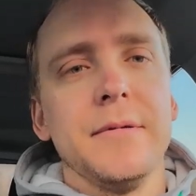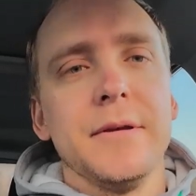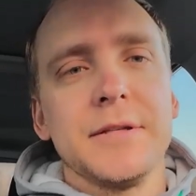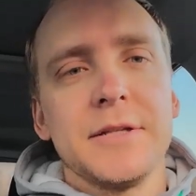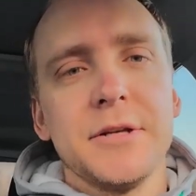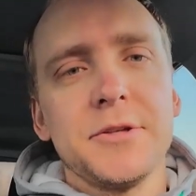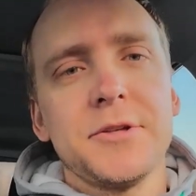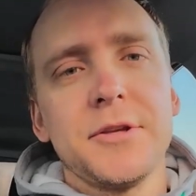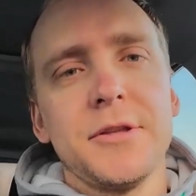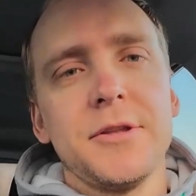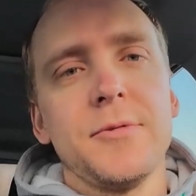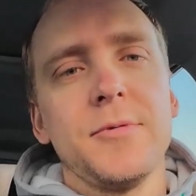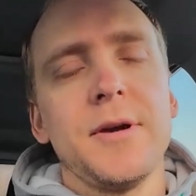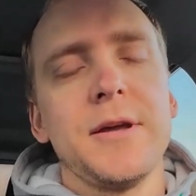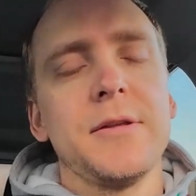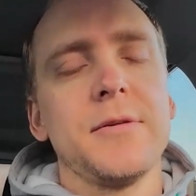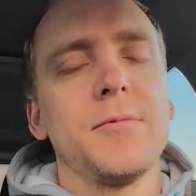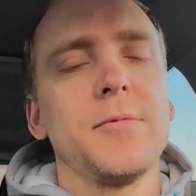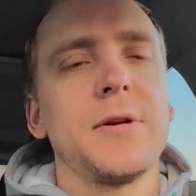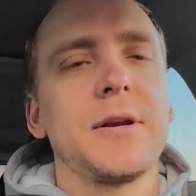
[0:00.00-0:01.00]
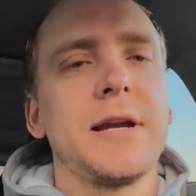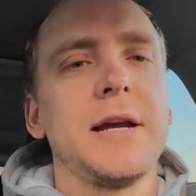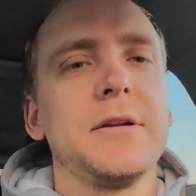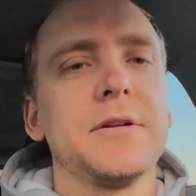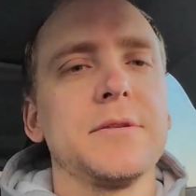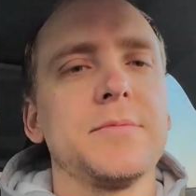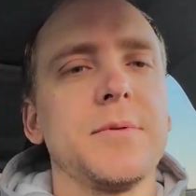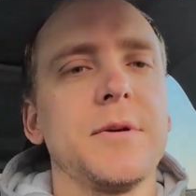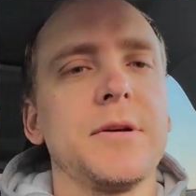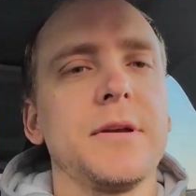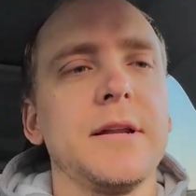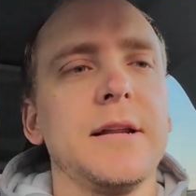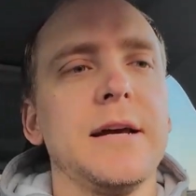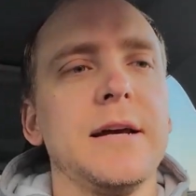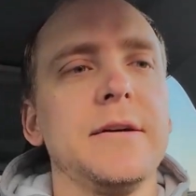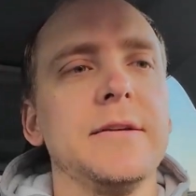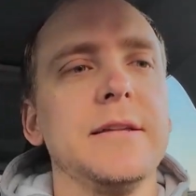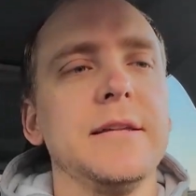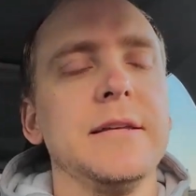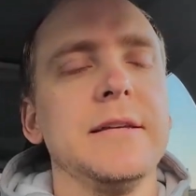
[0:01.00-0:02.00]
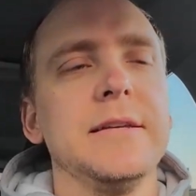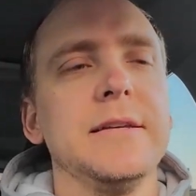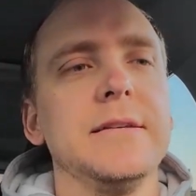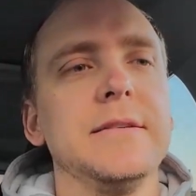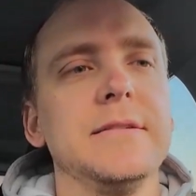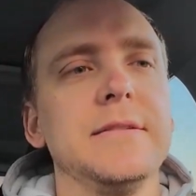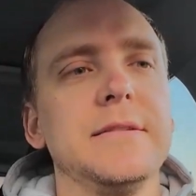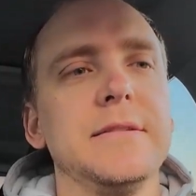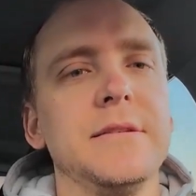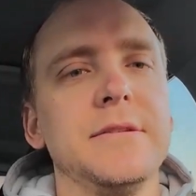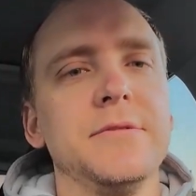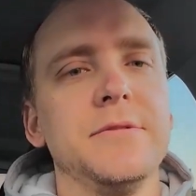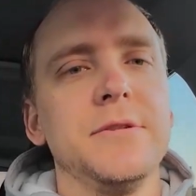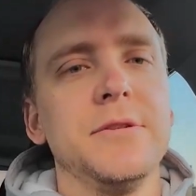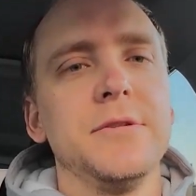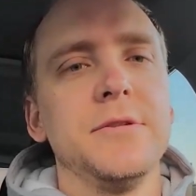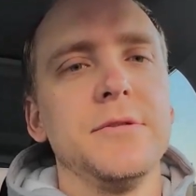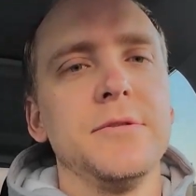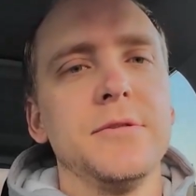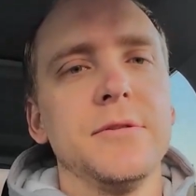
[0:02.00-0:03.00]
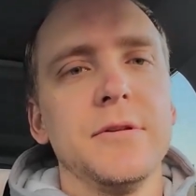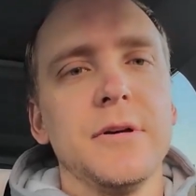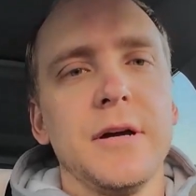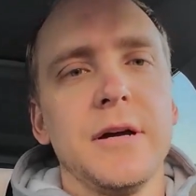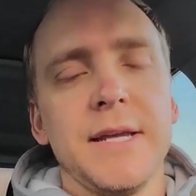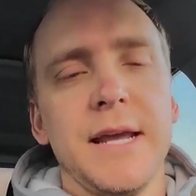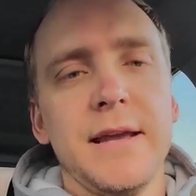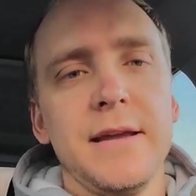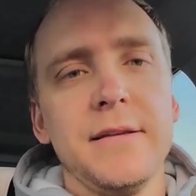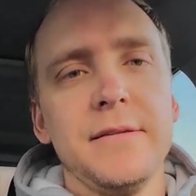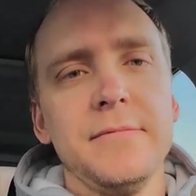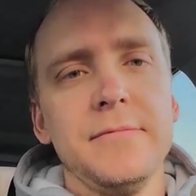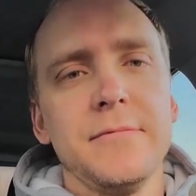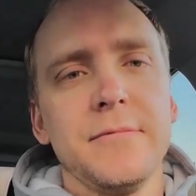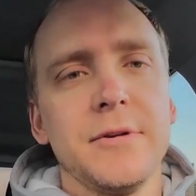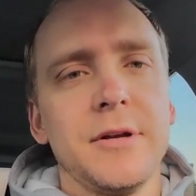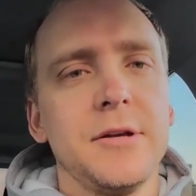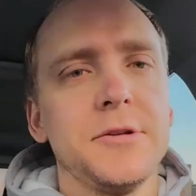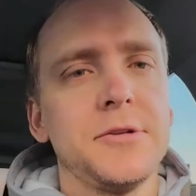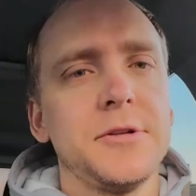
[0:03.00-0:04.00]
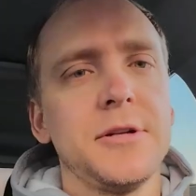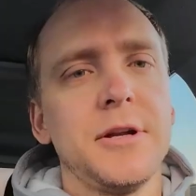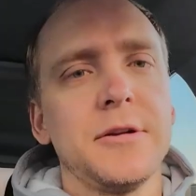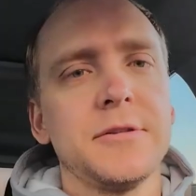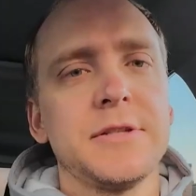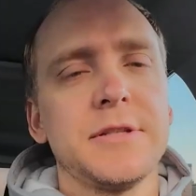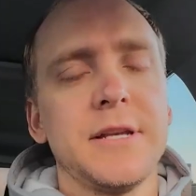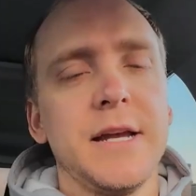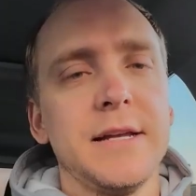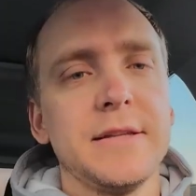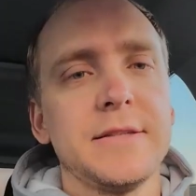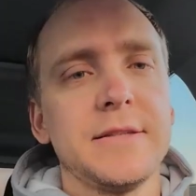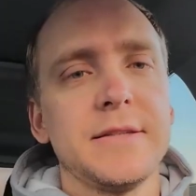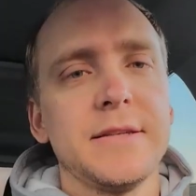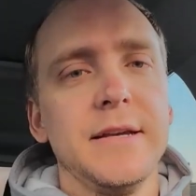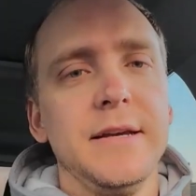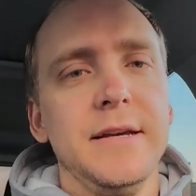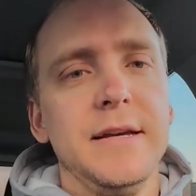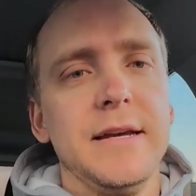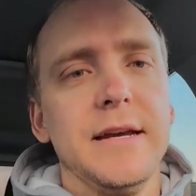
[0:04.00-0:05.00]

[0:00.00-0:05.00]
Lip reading: Essentially the way the workout is broken out is you do 10 100-yard sets,